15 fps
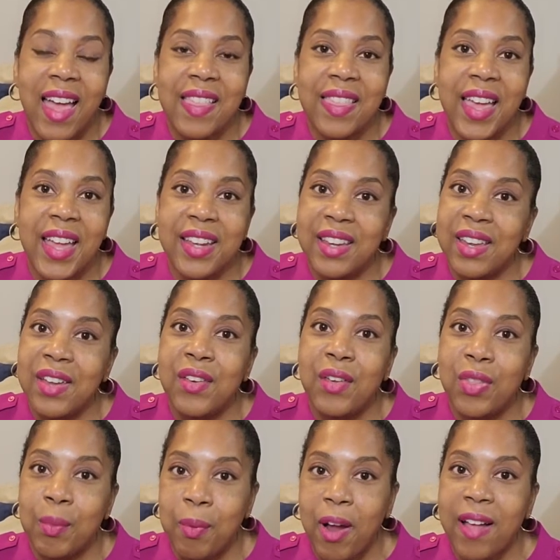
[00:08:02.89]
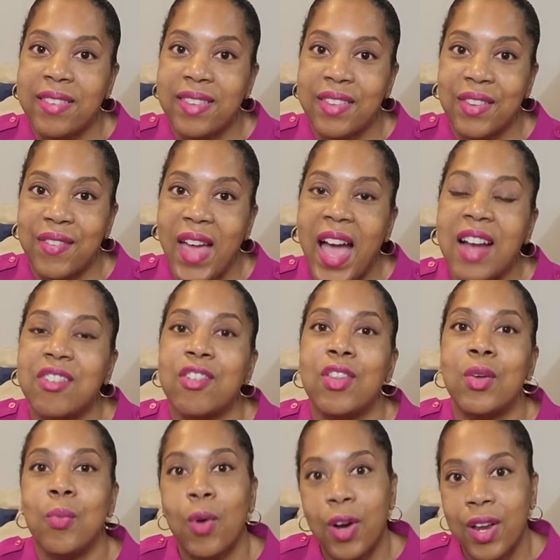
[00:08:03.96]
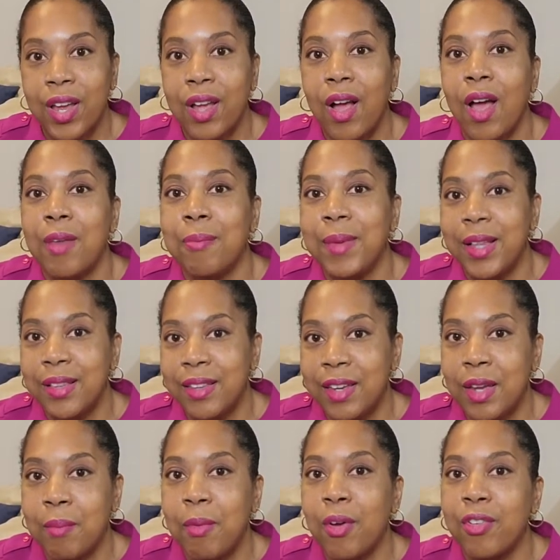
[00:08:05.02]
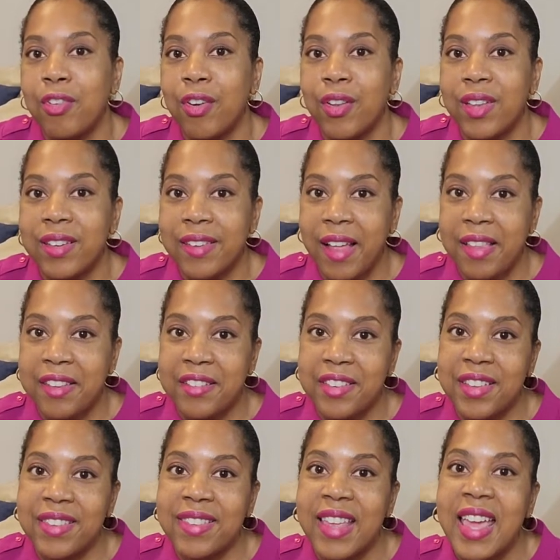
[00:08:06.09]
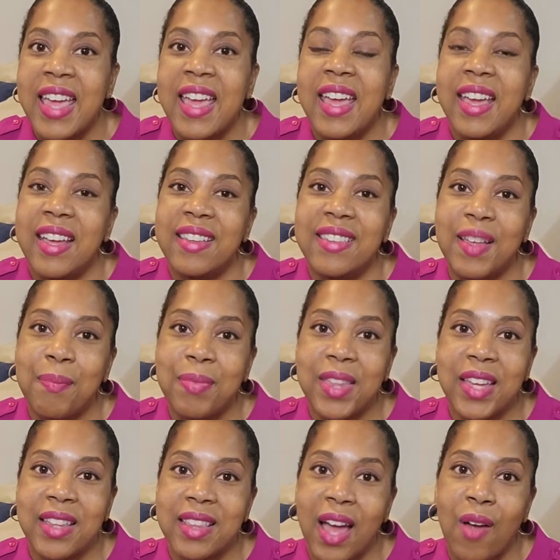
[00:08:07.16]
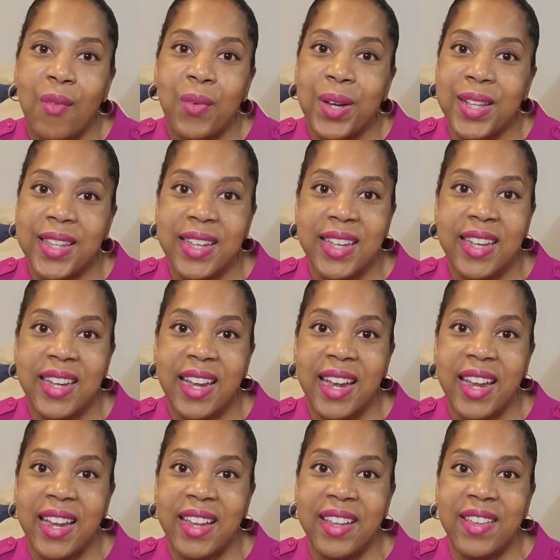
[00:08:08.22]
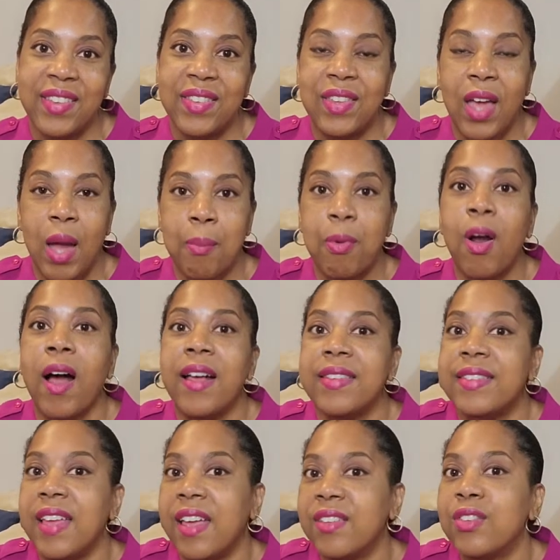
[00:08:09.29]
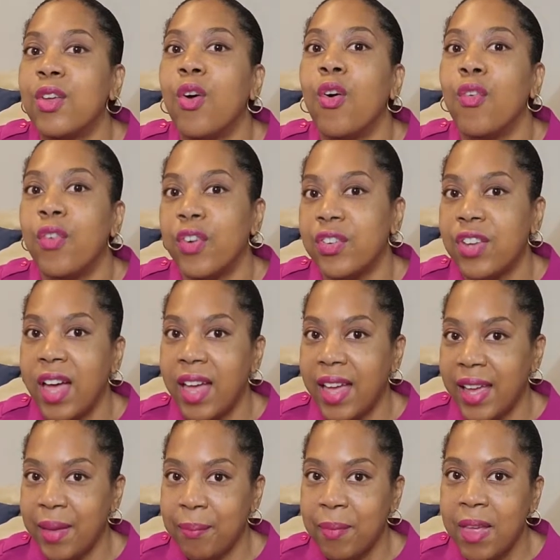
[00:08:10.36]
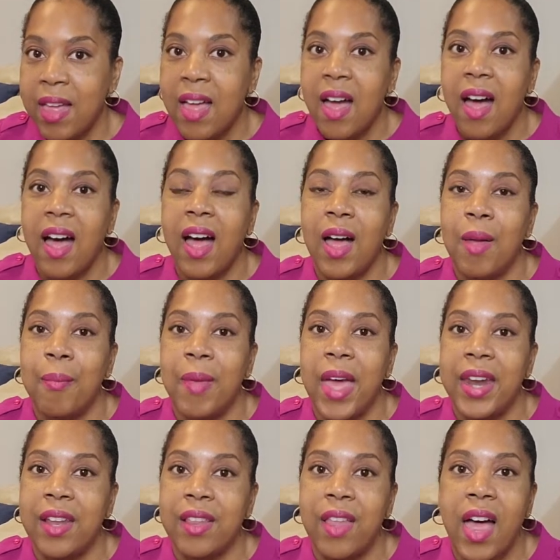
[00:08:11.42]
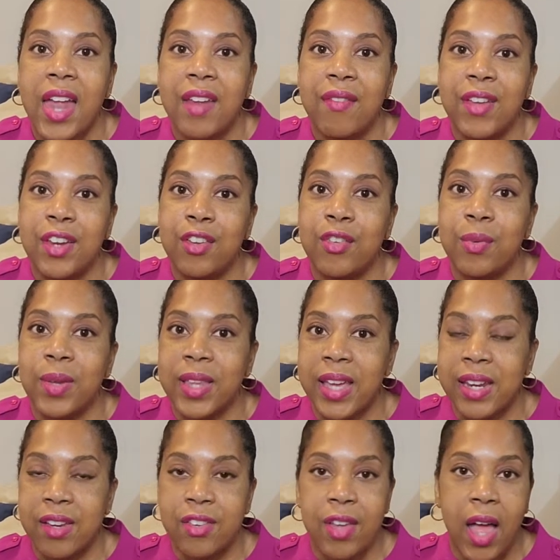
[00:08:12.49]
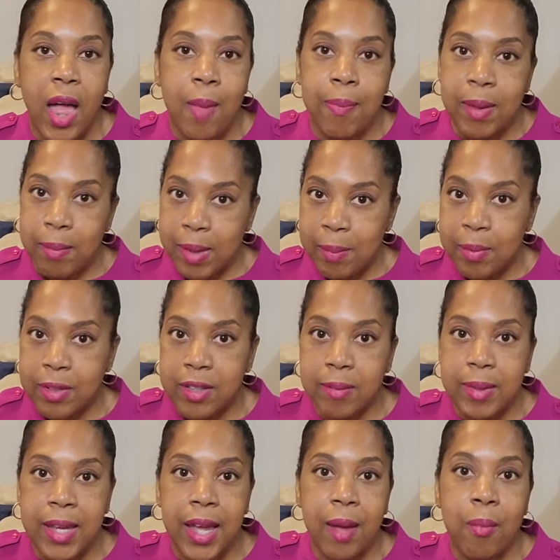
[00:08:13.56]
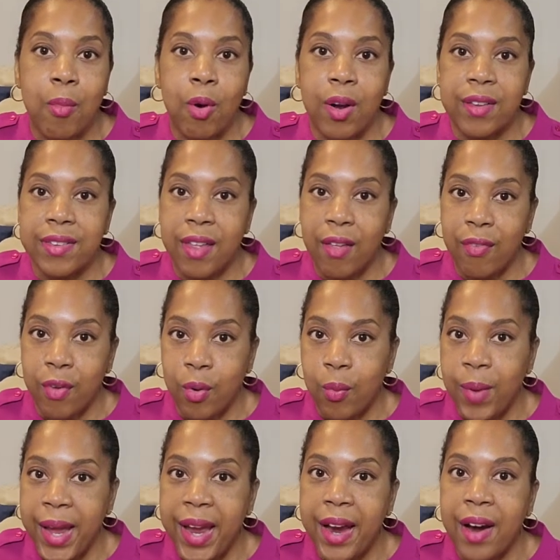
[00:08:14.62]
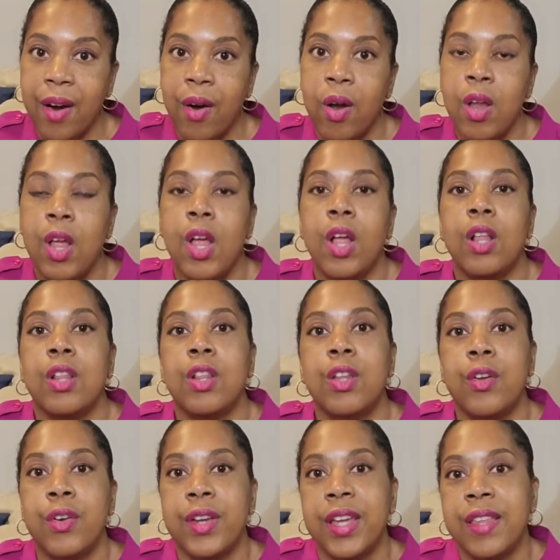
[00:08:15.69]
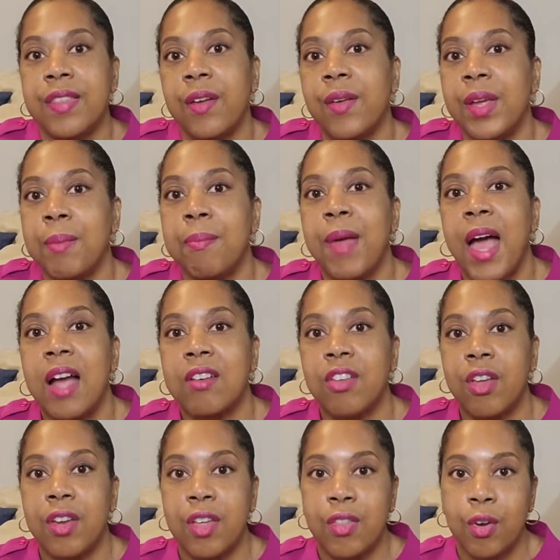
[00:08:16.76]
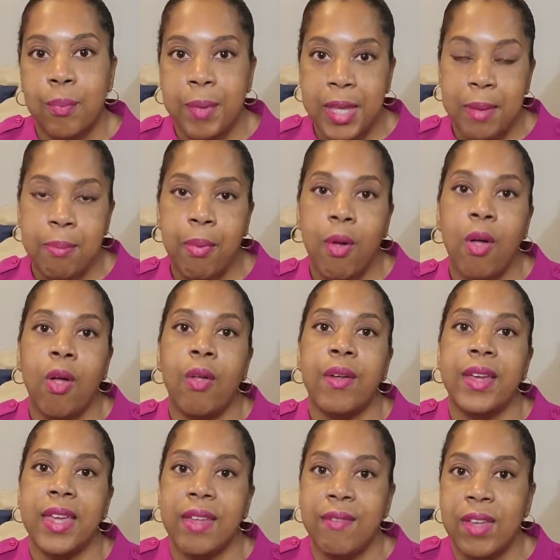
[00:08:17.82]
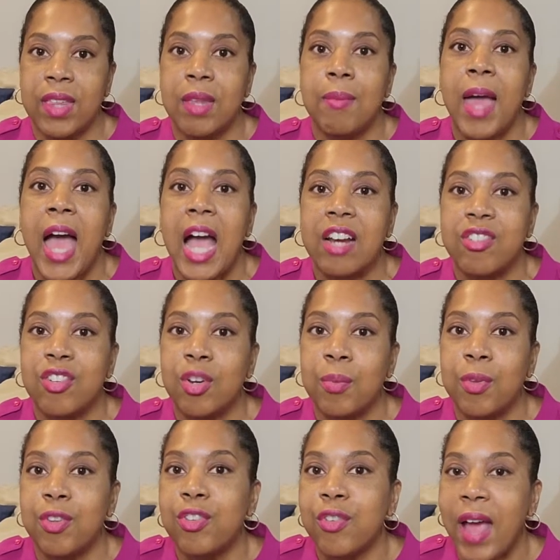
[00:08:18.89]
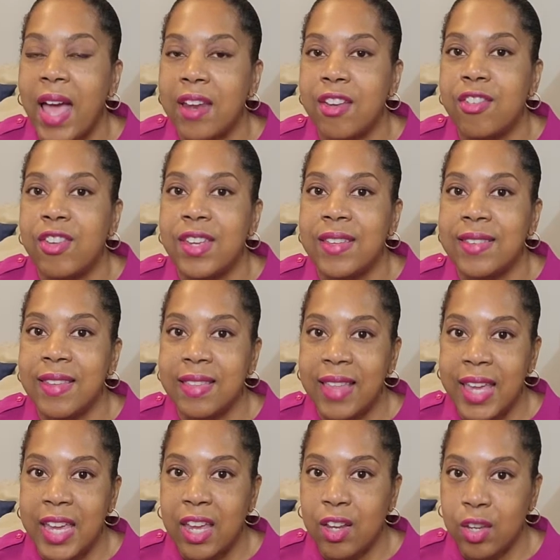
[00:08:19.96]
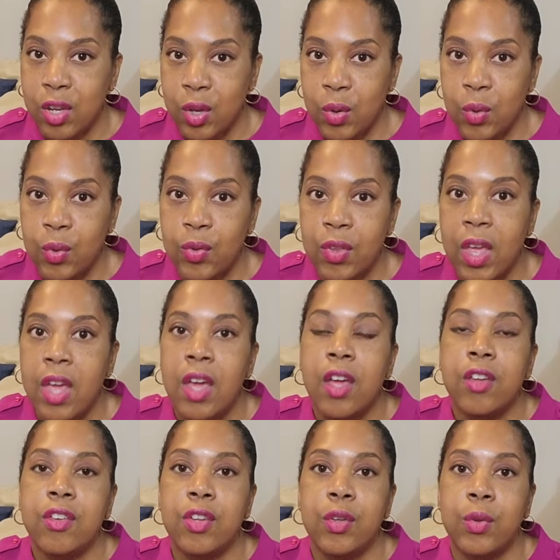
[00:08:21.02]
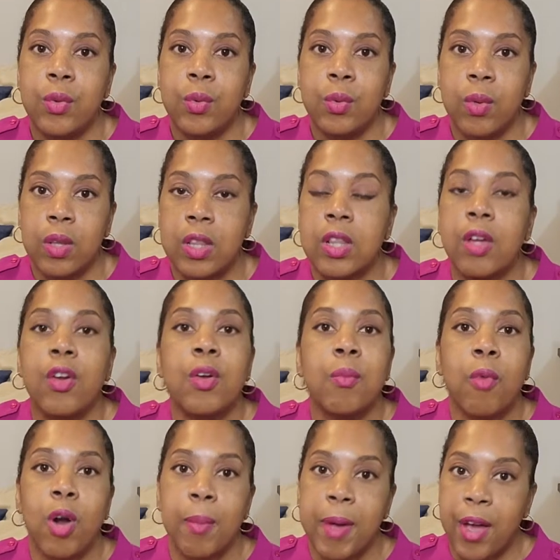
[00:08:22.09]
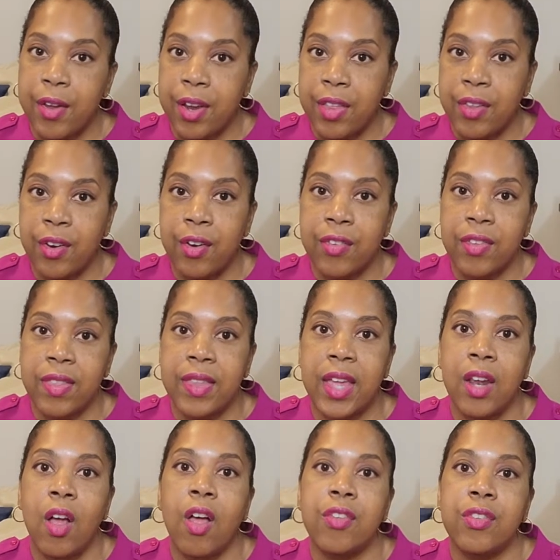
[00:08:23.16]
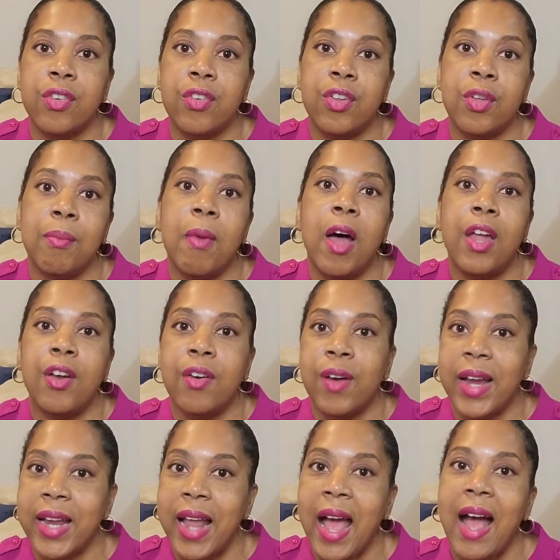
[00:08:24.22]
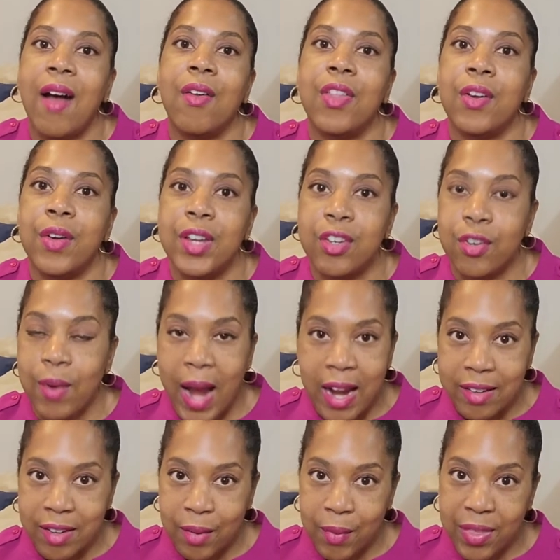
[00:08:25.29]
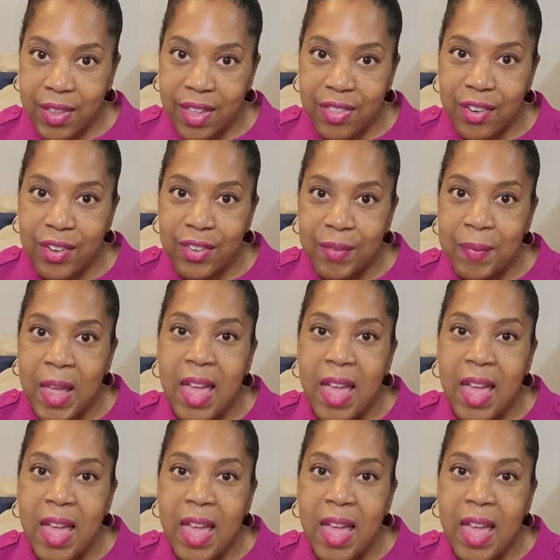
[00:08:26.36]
And then, the process of actually working on building emotional intelligence is something that really is a process over time. And a lot of it is related to helping people to become more self-aware, learning their impact on other people, giving them actionable strategies that they can use to learn more about others, and then also to moderate how they're interacting with others.